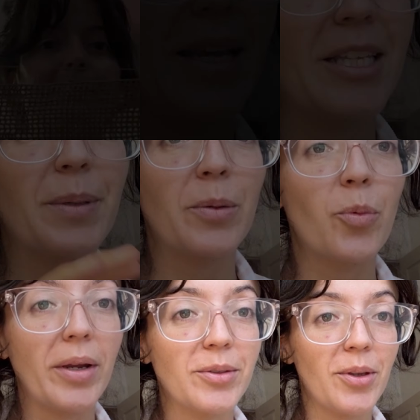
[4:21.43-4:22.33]
It's
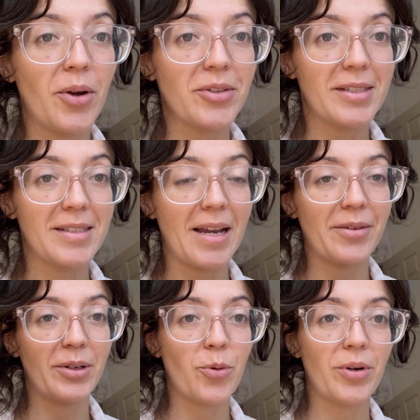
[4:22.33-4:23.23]
been way too long since I
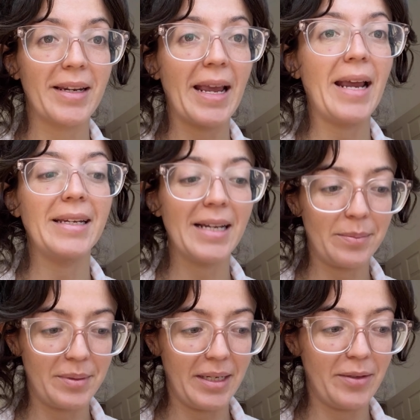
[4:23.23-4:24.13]
recorded any
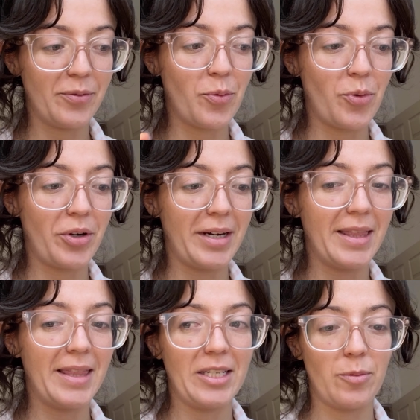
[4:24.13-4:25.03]
update for
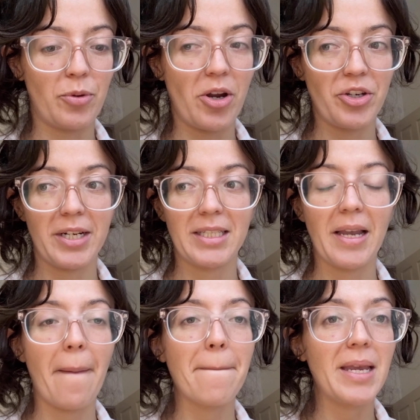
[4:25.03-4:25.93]
this project
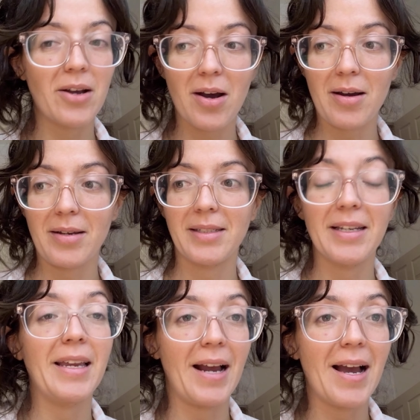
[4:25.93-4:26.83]

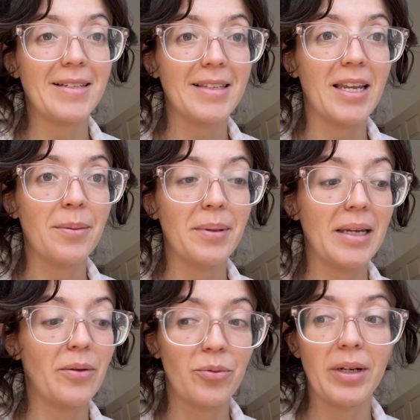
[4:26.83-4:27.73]
because it has taken
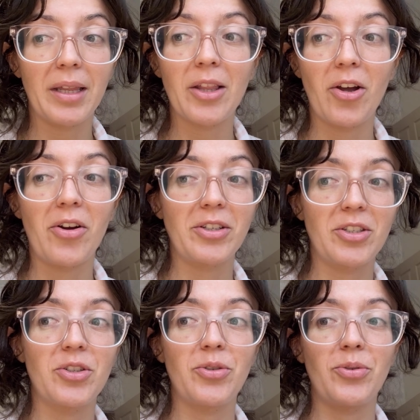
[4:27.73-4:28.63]
me really long
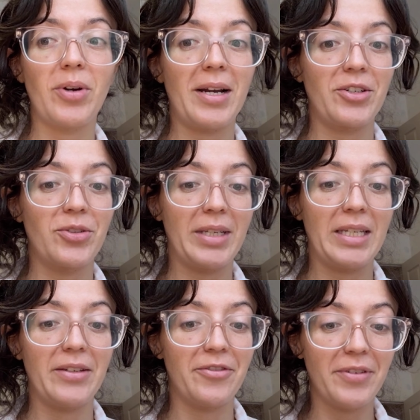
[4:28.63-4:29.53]
to
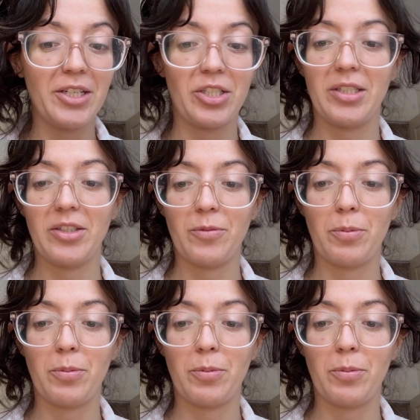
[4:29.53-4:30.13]
actually finish this